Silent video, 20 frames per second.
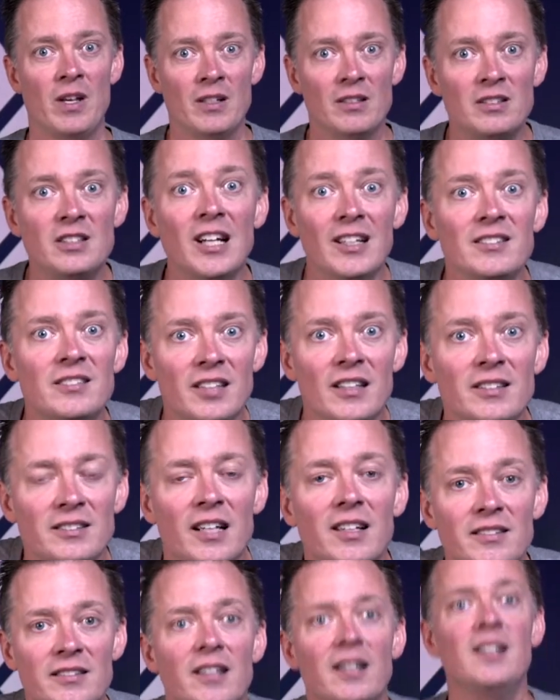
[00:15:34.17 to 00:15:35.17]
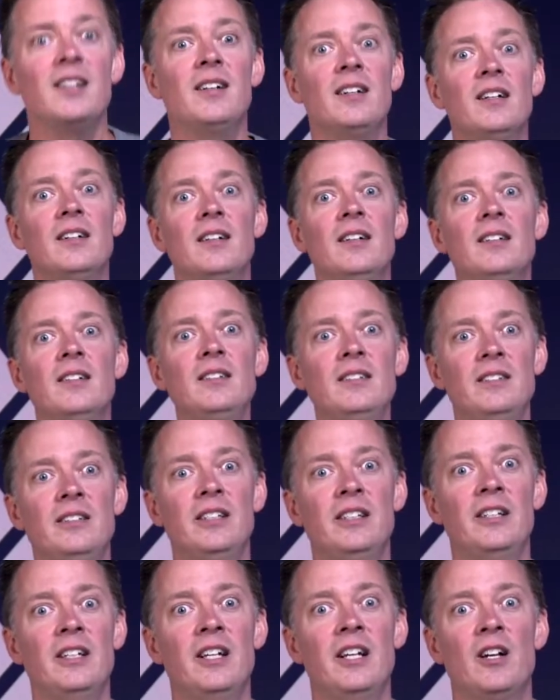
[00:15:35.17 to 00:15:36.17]
dun, dun, dun, dun,
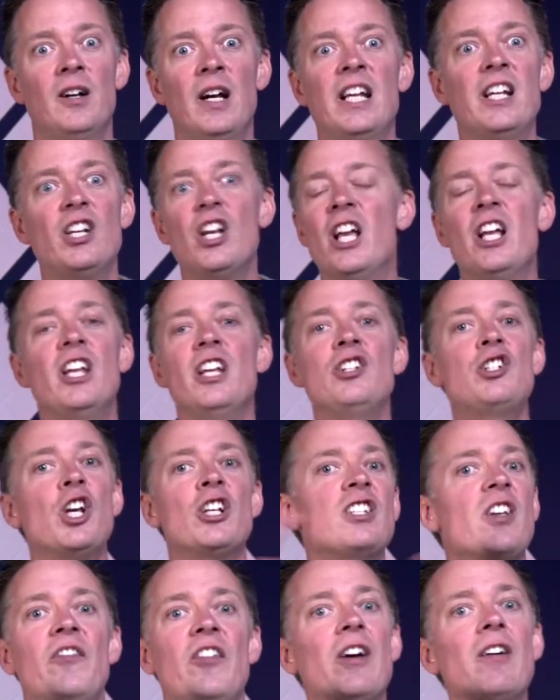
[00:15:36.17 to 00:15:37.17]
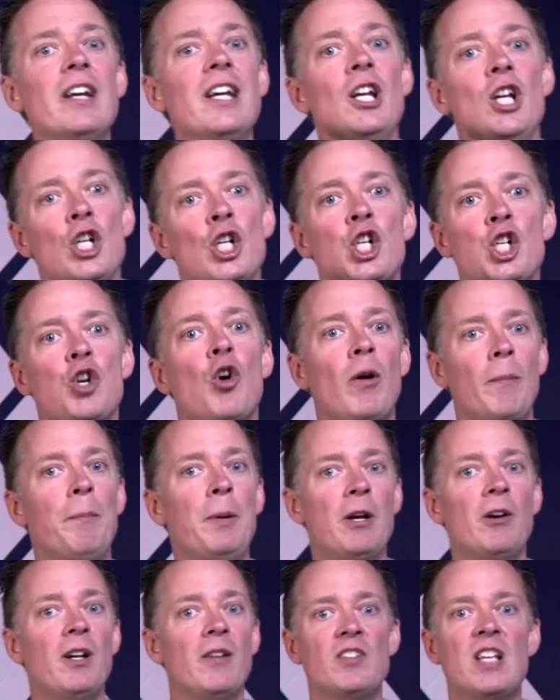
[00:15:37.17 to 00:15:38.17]
right? In just a very short
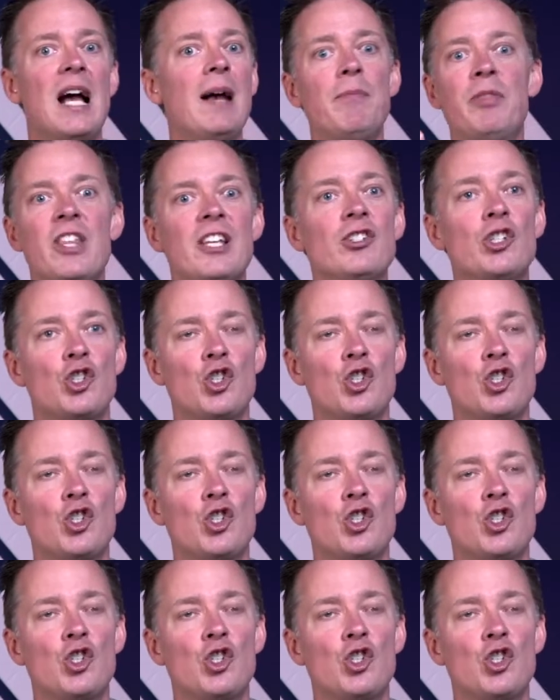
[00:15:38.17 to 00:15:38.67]
period of time, things